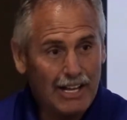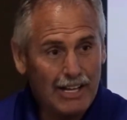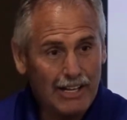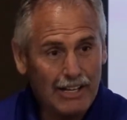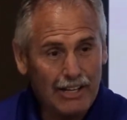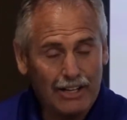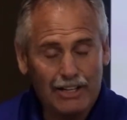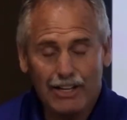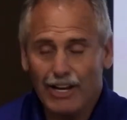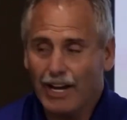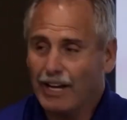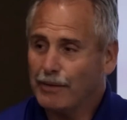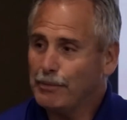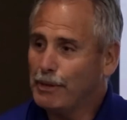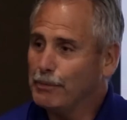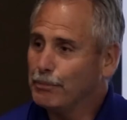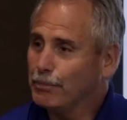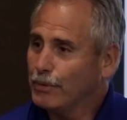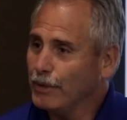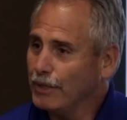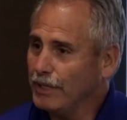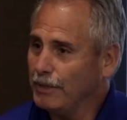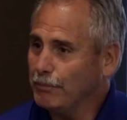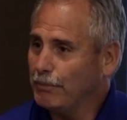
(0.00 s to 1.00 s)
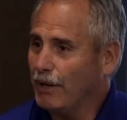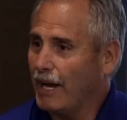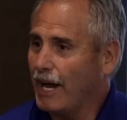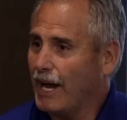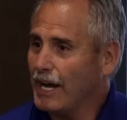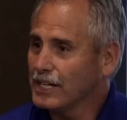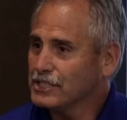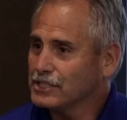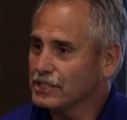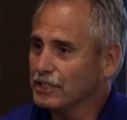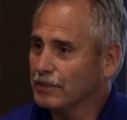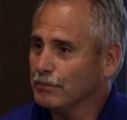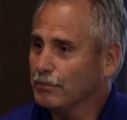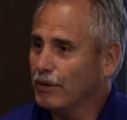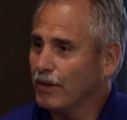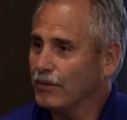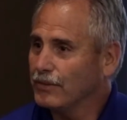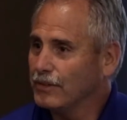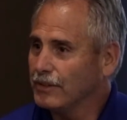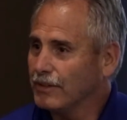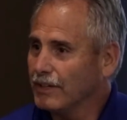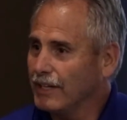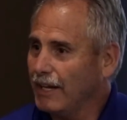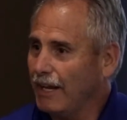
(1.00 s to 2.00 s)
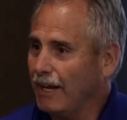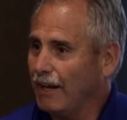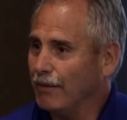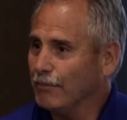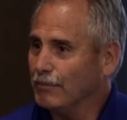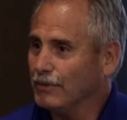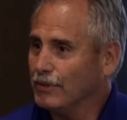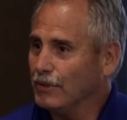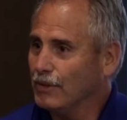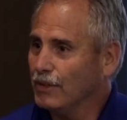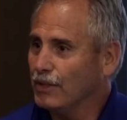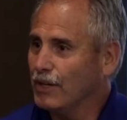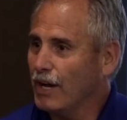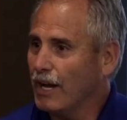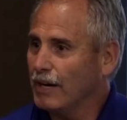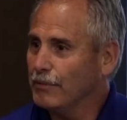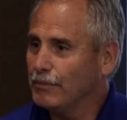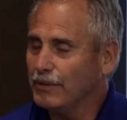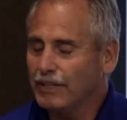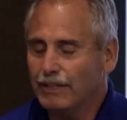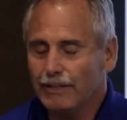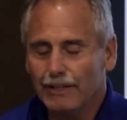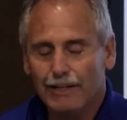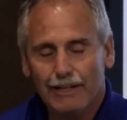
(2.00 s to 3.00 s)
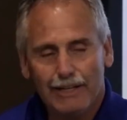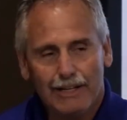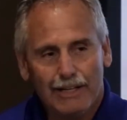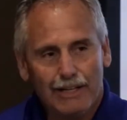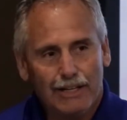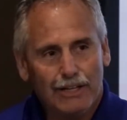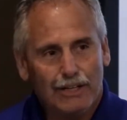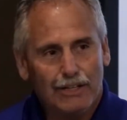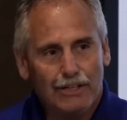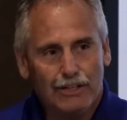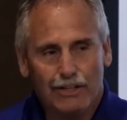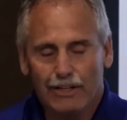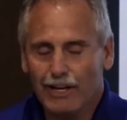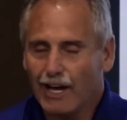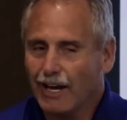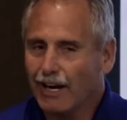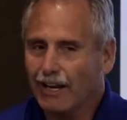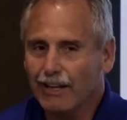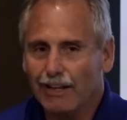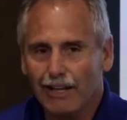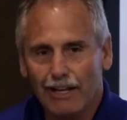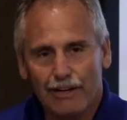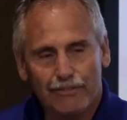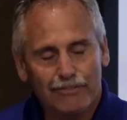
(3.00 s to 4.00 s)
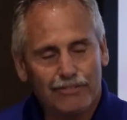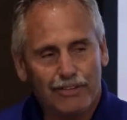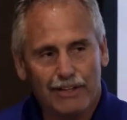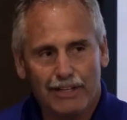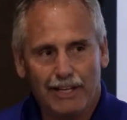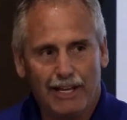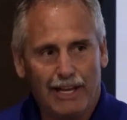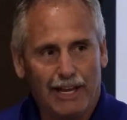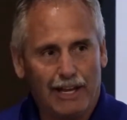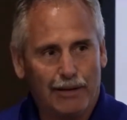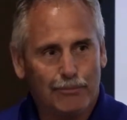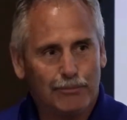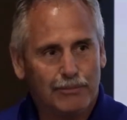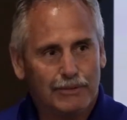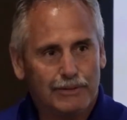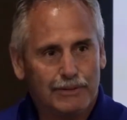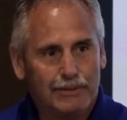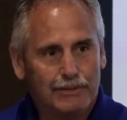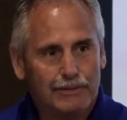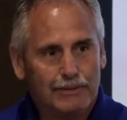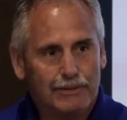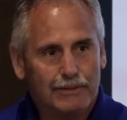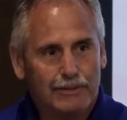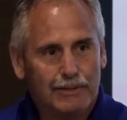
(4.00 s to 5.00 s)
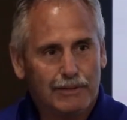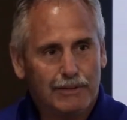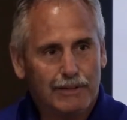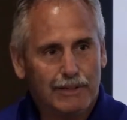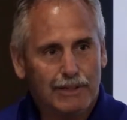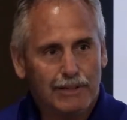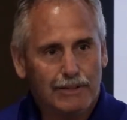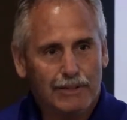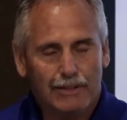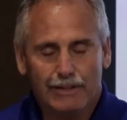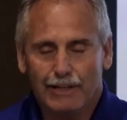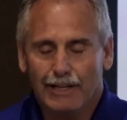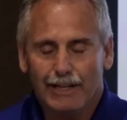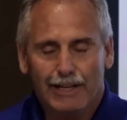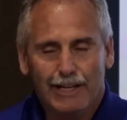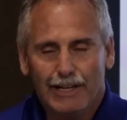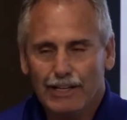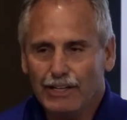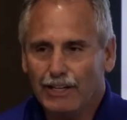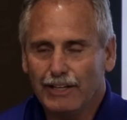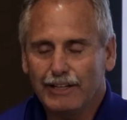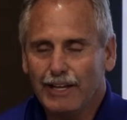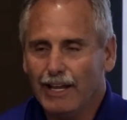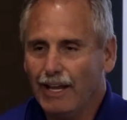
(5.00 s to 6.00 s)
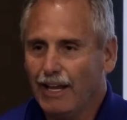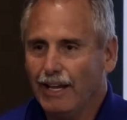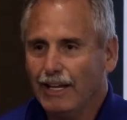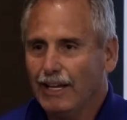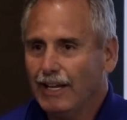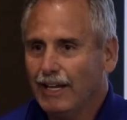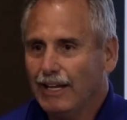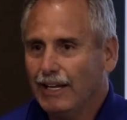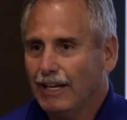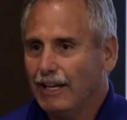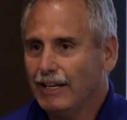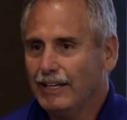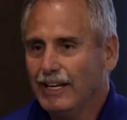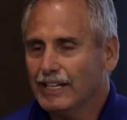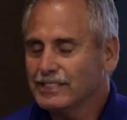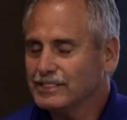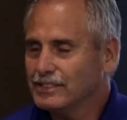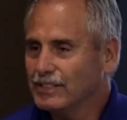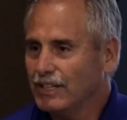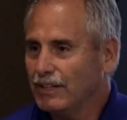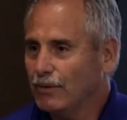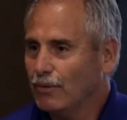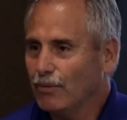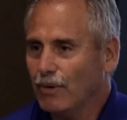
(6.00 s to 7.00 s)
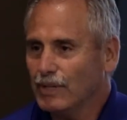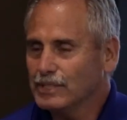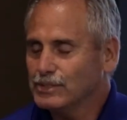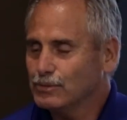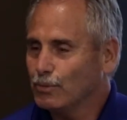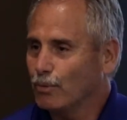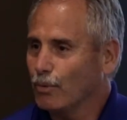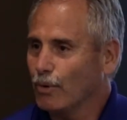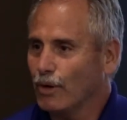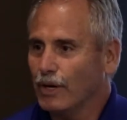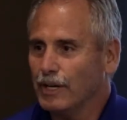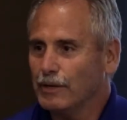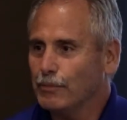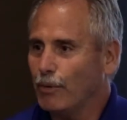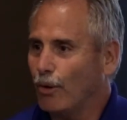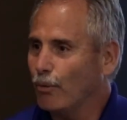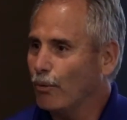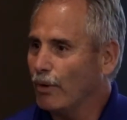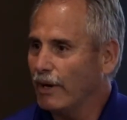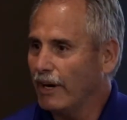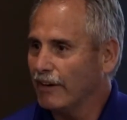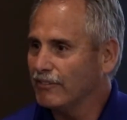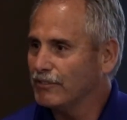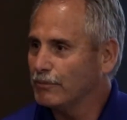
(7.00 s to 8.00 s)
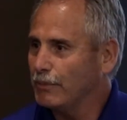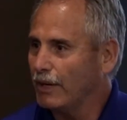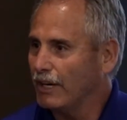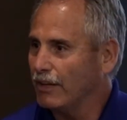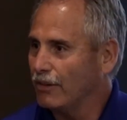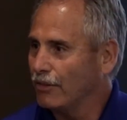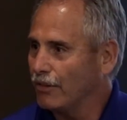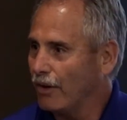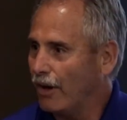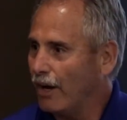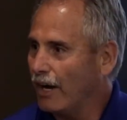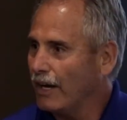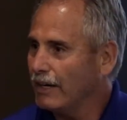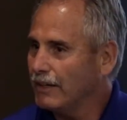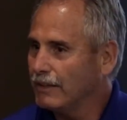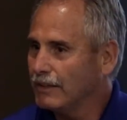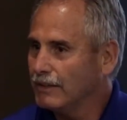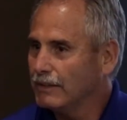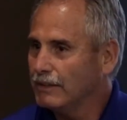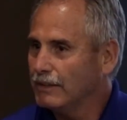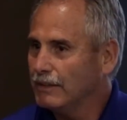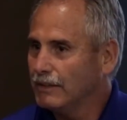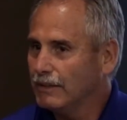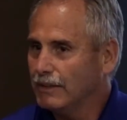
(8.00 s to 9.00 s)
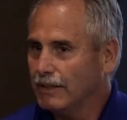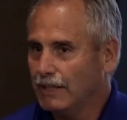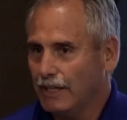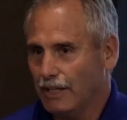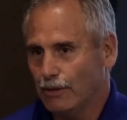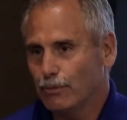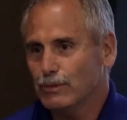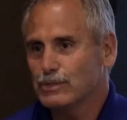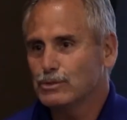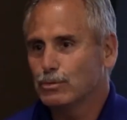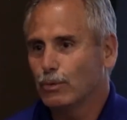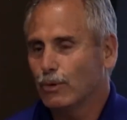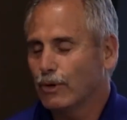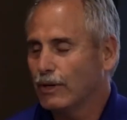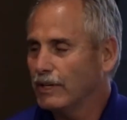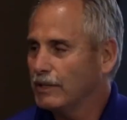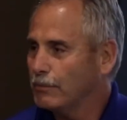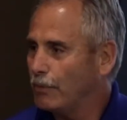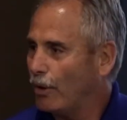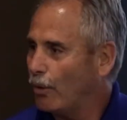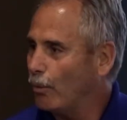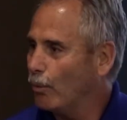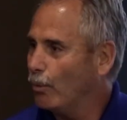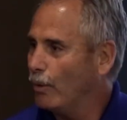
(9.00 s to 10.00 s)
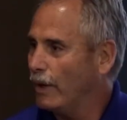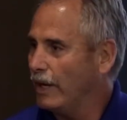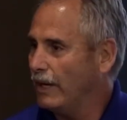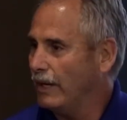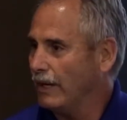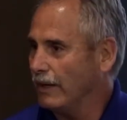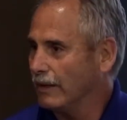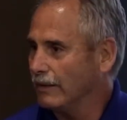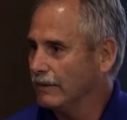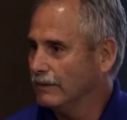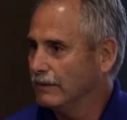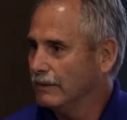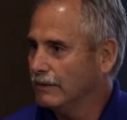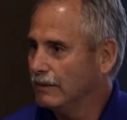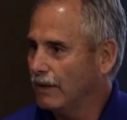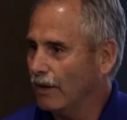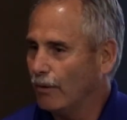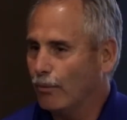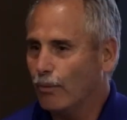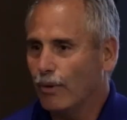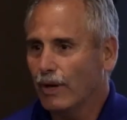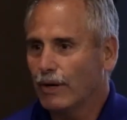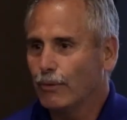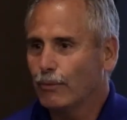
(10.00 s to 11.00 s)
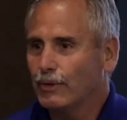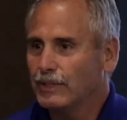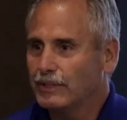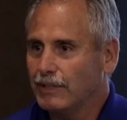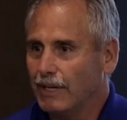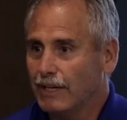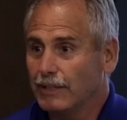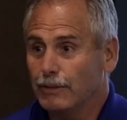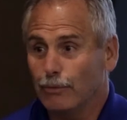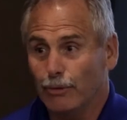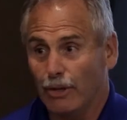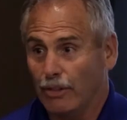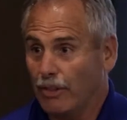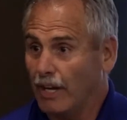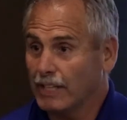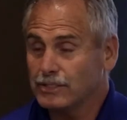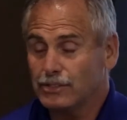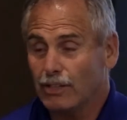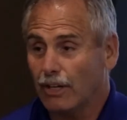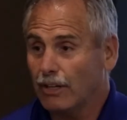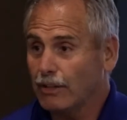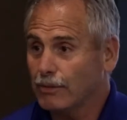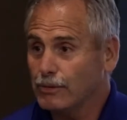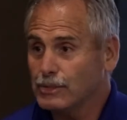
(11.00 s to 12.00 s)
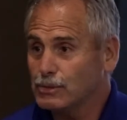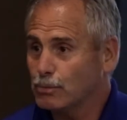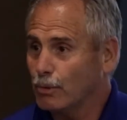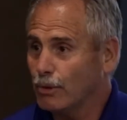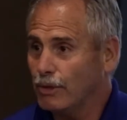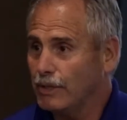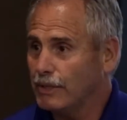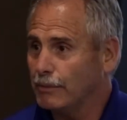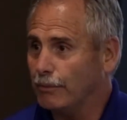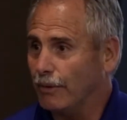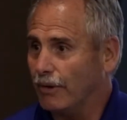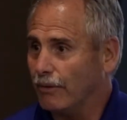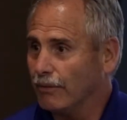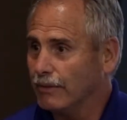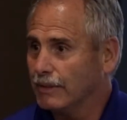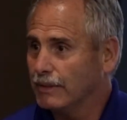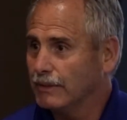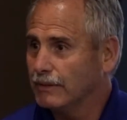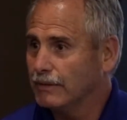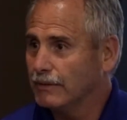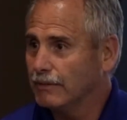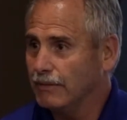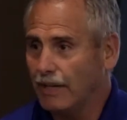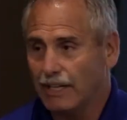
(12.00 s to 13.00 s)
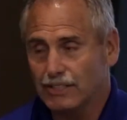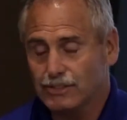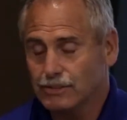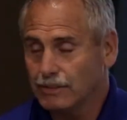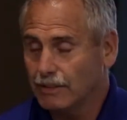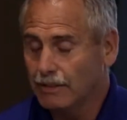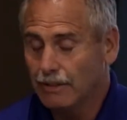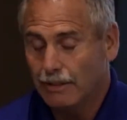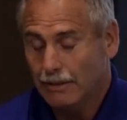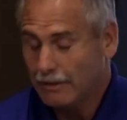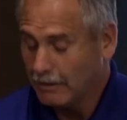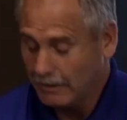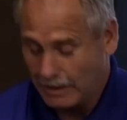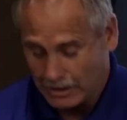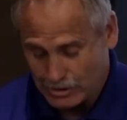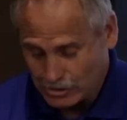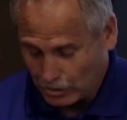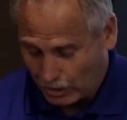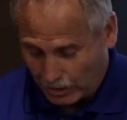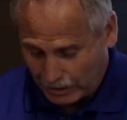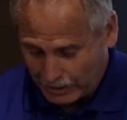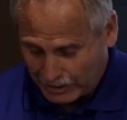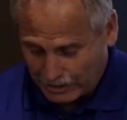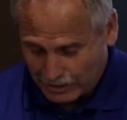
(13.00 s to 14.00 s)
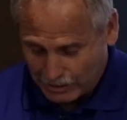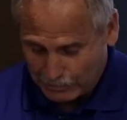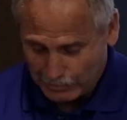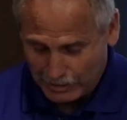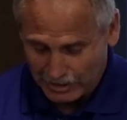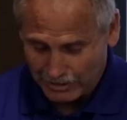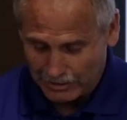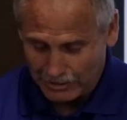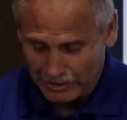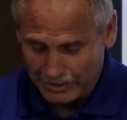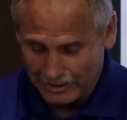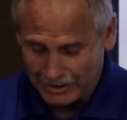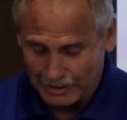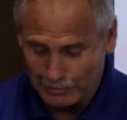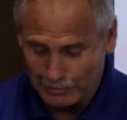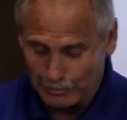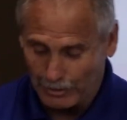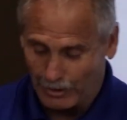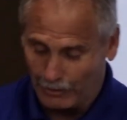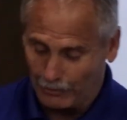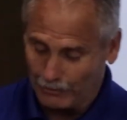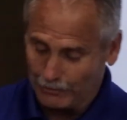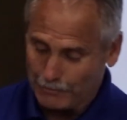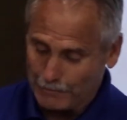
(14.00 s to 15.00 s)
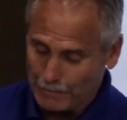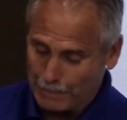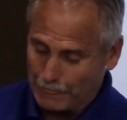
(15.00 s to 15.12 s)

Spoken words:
you got to be pretty passionate about your game. You got to love the game. You can't. He wasn't worried about what everybody thought. He was worried about winning and what it would take to win. That's all he was worried about. That's all he could have been thinking about.